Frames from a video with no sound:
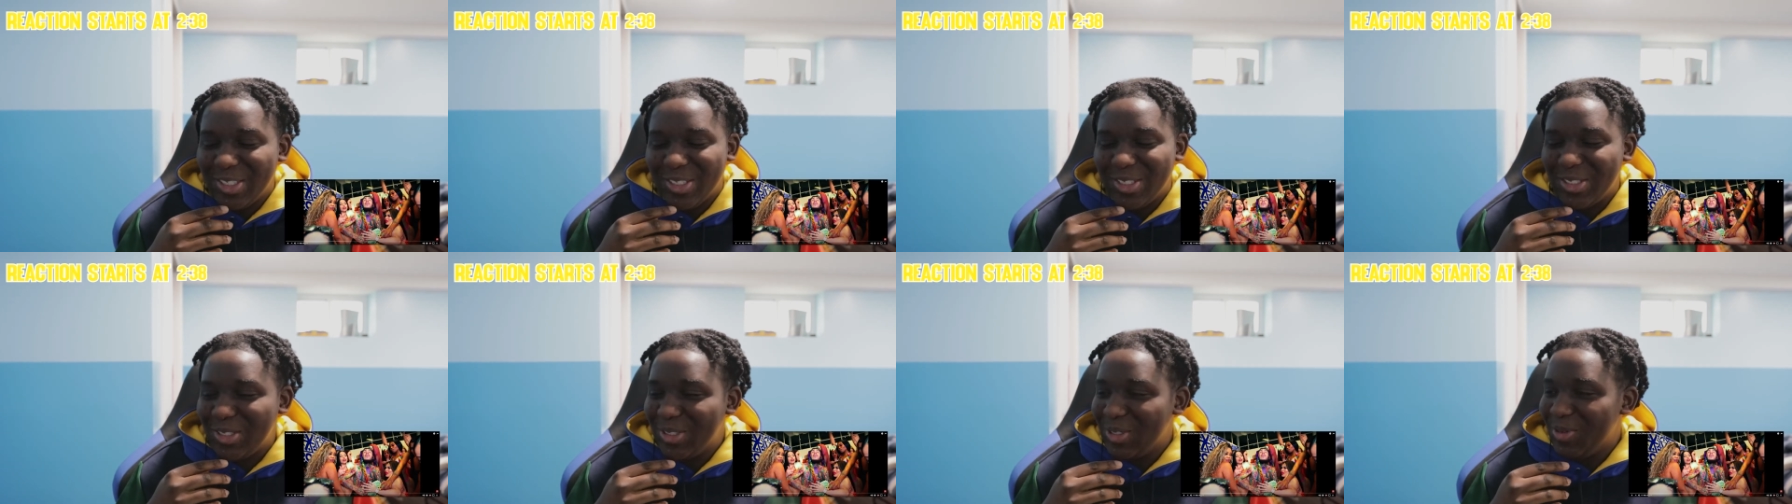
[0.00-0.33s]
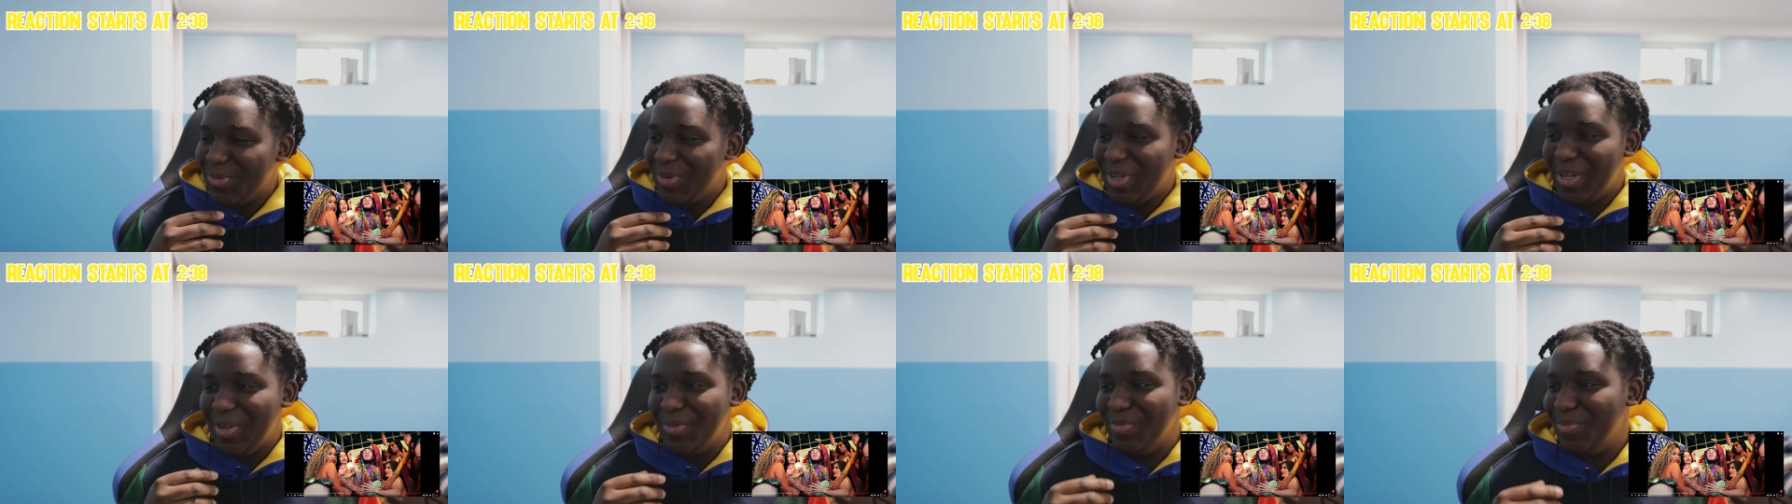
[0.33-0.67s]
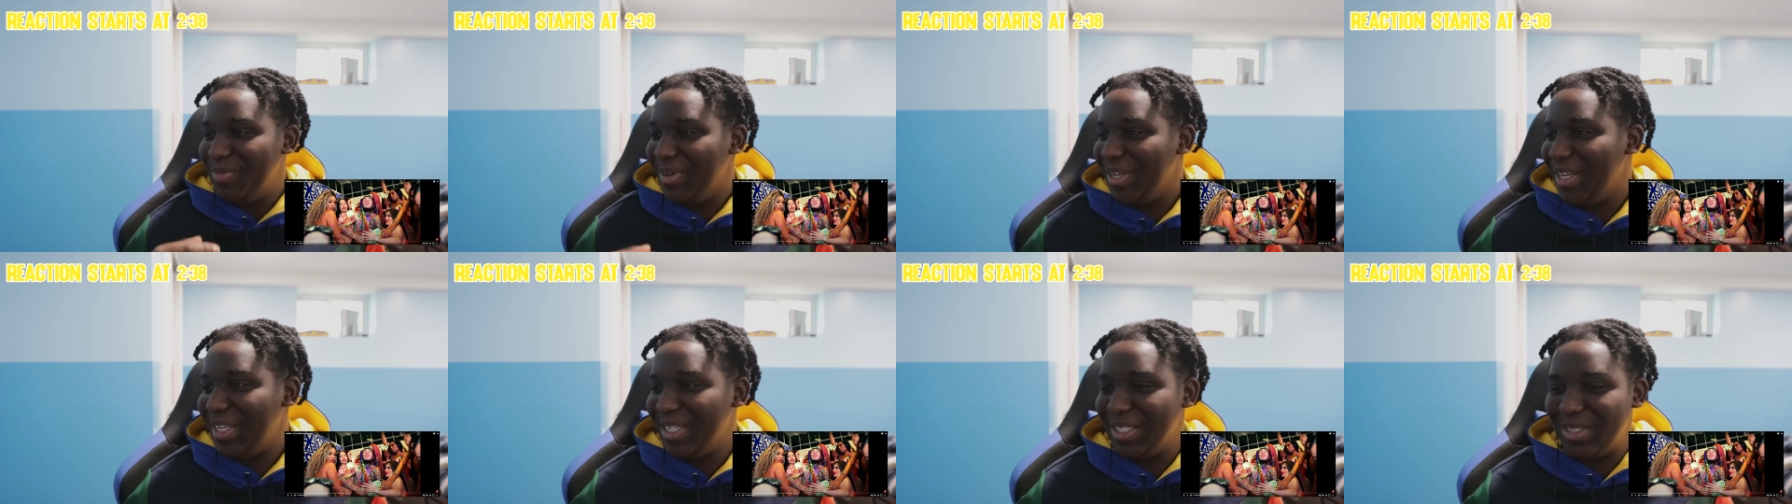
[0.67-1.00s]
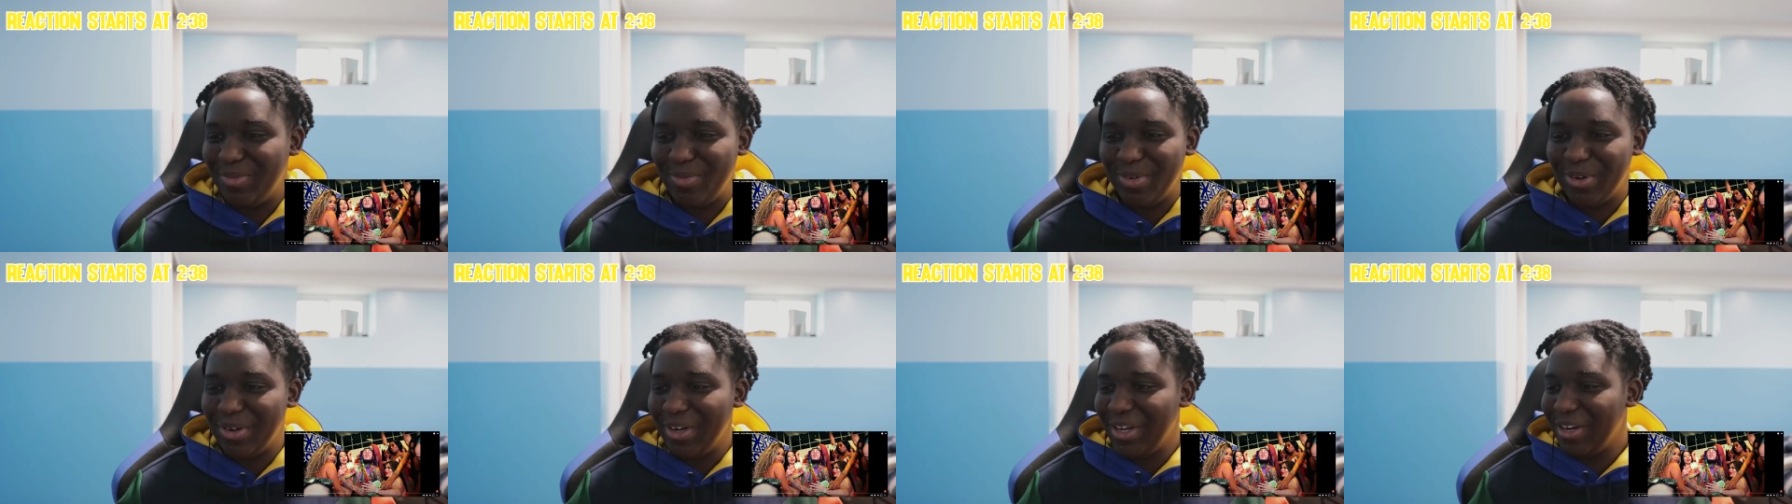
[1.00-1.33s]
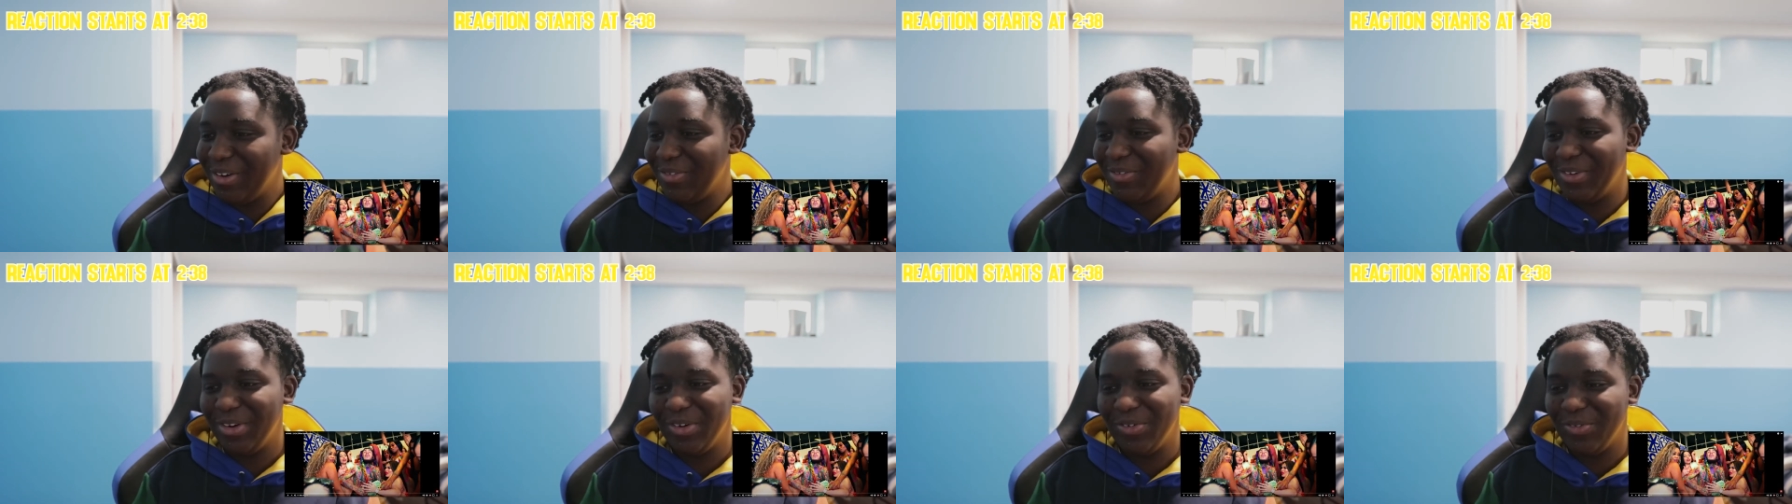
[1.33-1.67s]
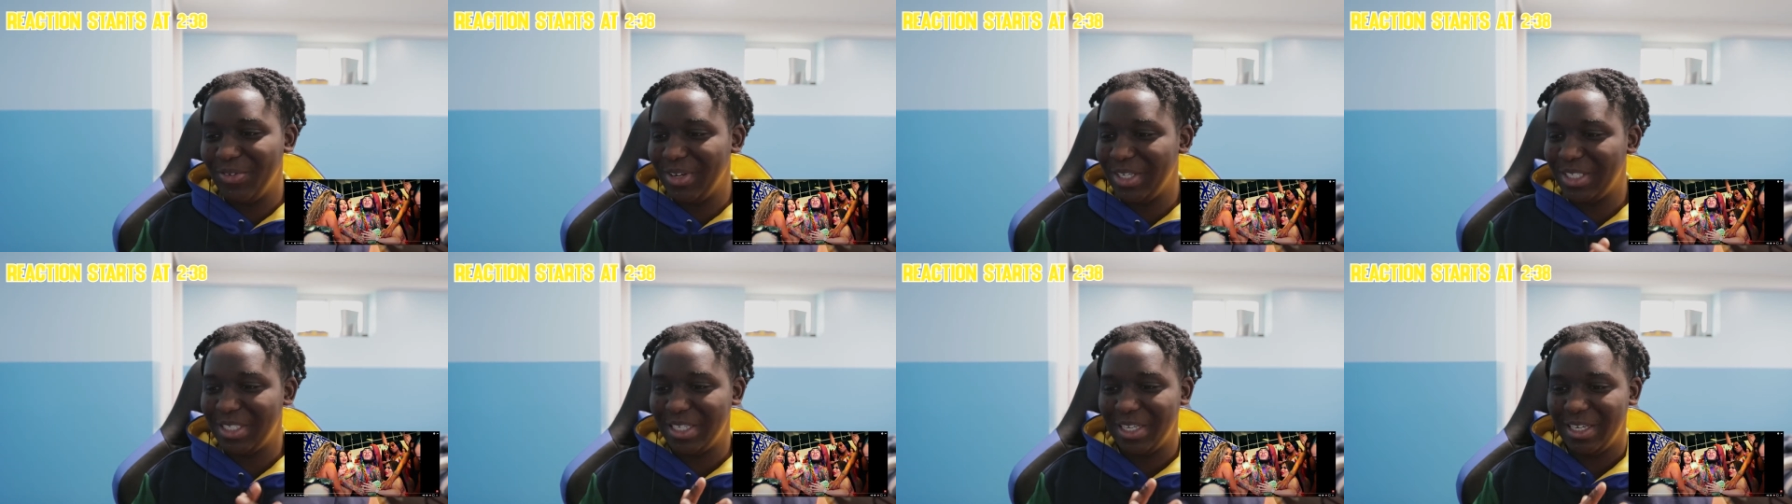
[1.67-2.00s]
So many biddies, bro. I don't want to
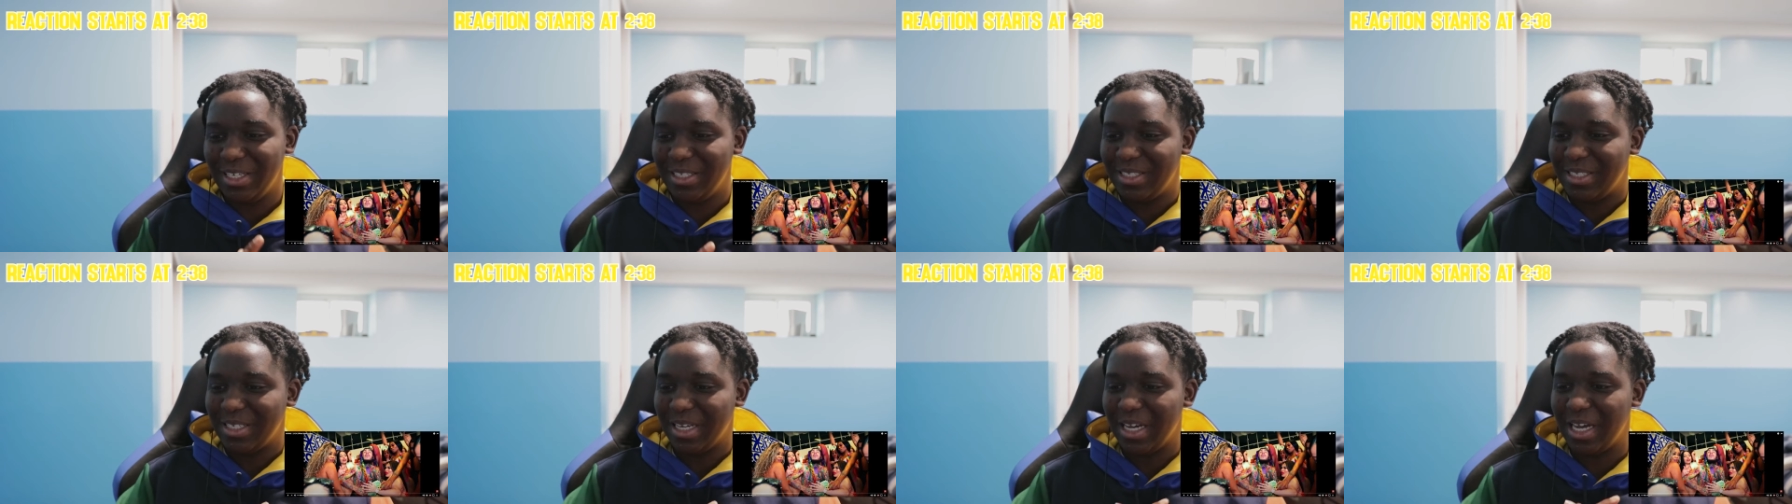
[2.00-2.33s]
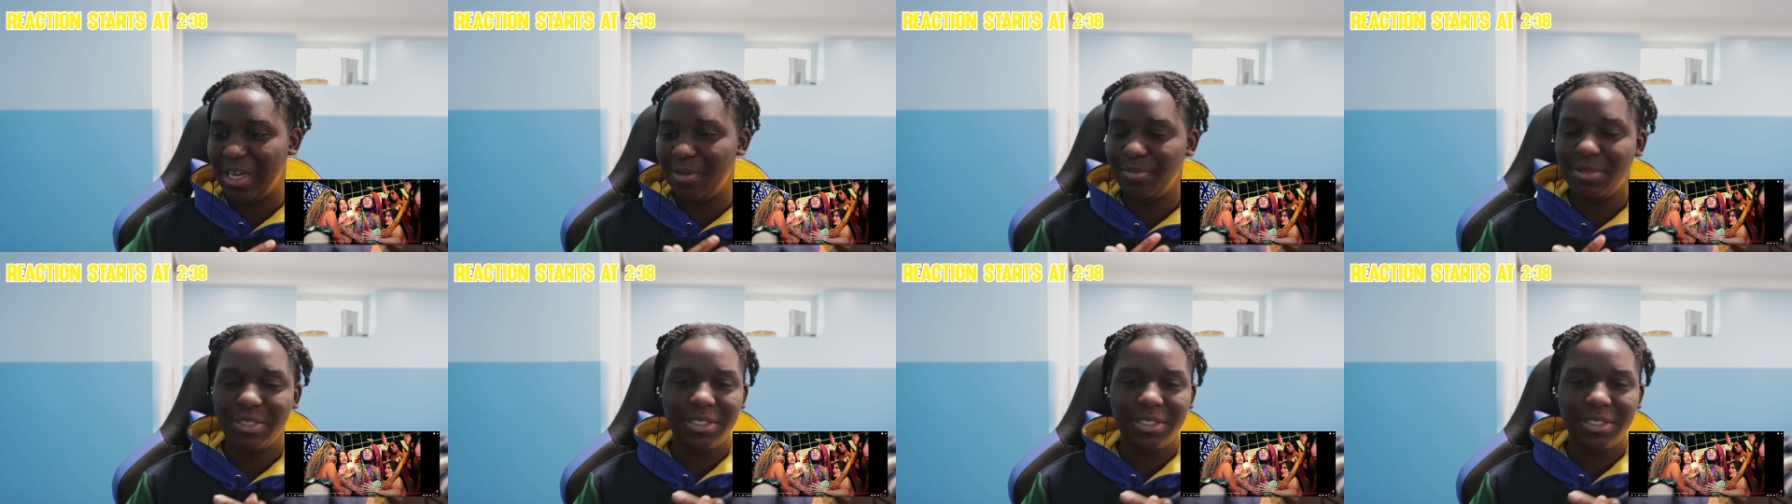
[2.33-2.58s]
waste any time.